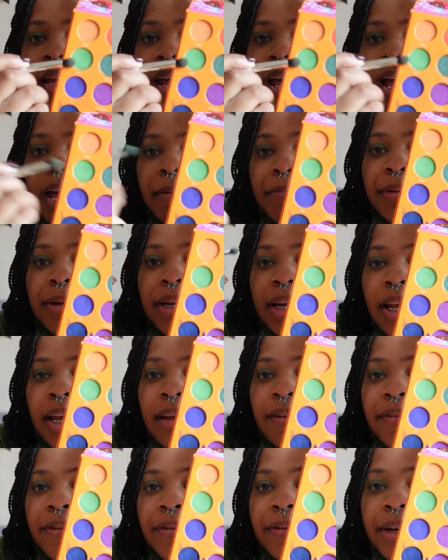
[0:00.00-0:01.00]
I put it
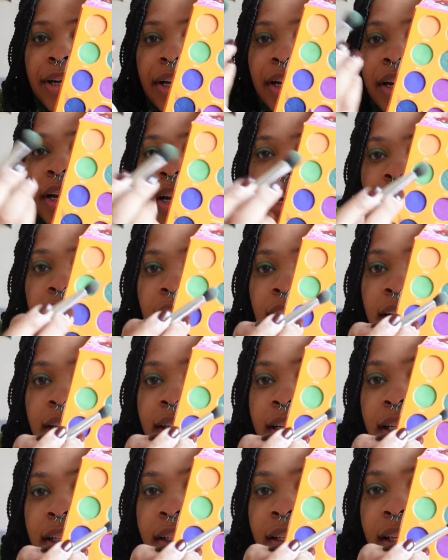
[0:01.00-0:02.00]
everywhere. I
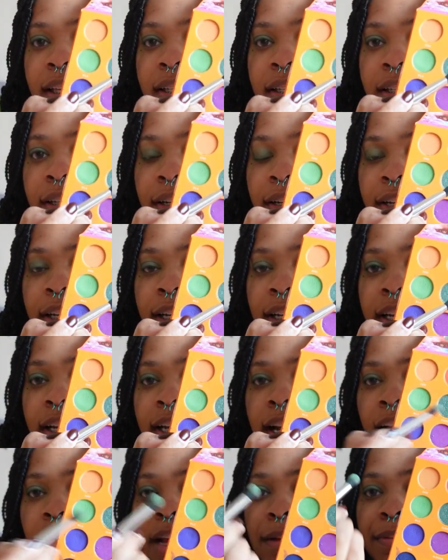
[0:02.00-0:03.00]
take this green,
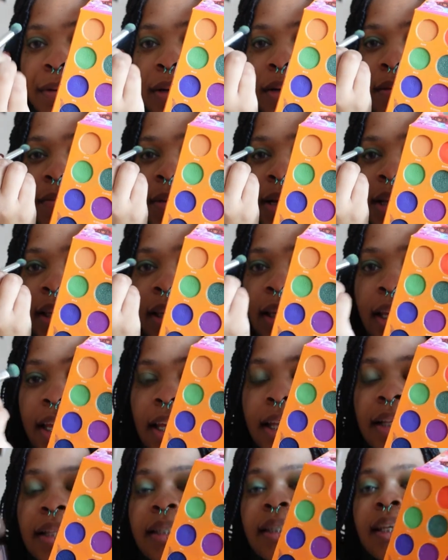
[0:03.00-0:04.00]
I put on my
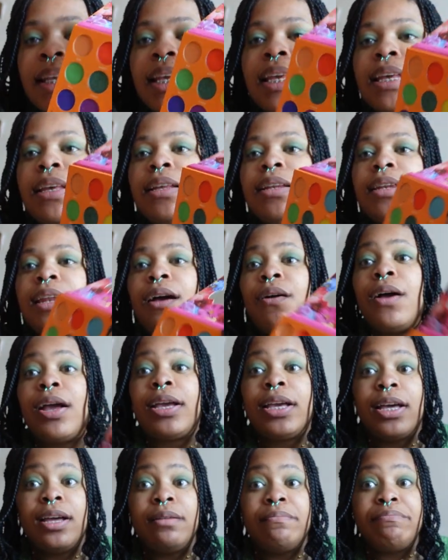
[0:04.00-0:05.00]
lids. Now I
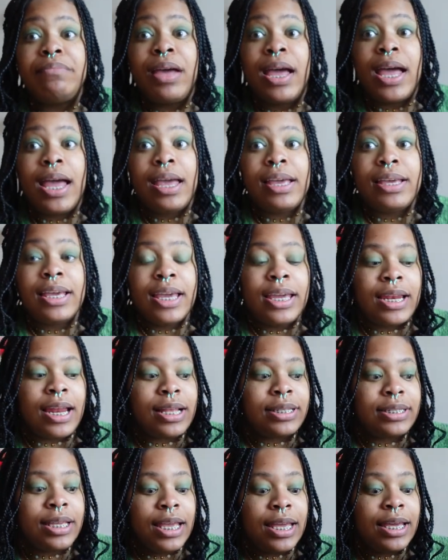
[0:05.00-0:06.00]
come back and I
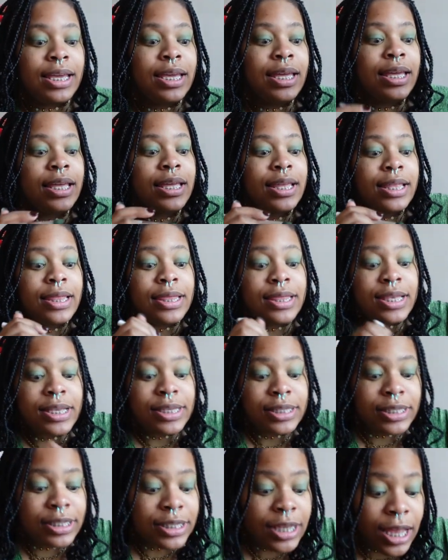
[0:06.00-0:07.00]
take
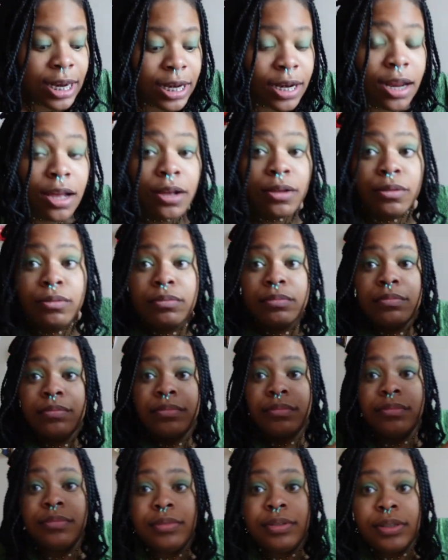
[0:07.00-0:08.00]
this yellow,
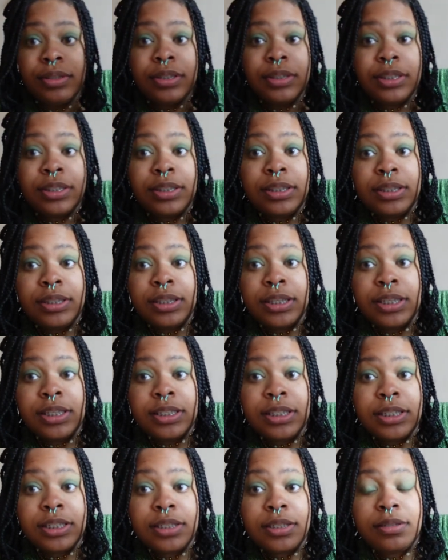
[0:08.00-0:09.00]

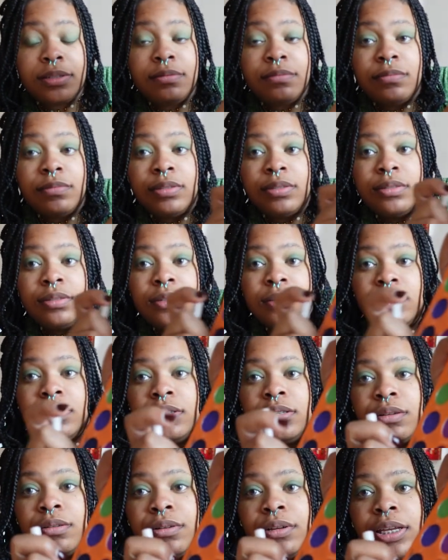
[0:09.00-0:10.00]
this,
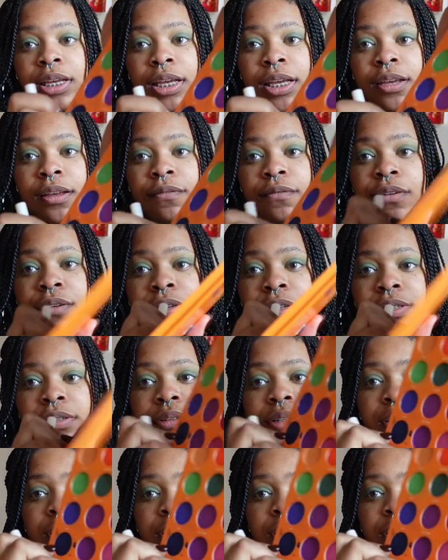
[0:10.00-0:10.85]
go ahead, focus on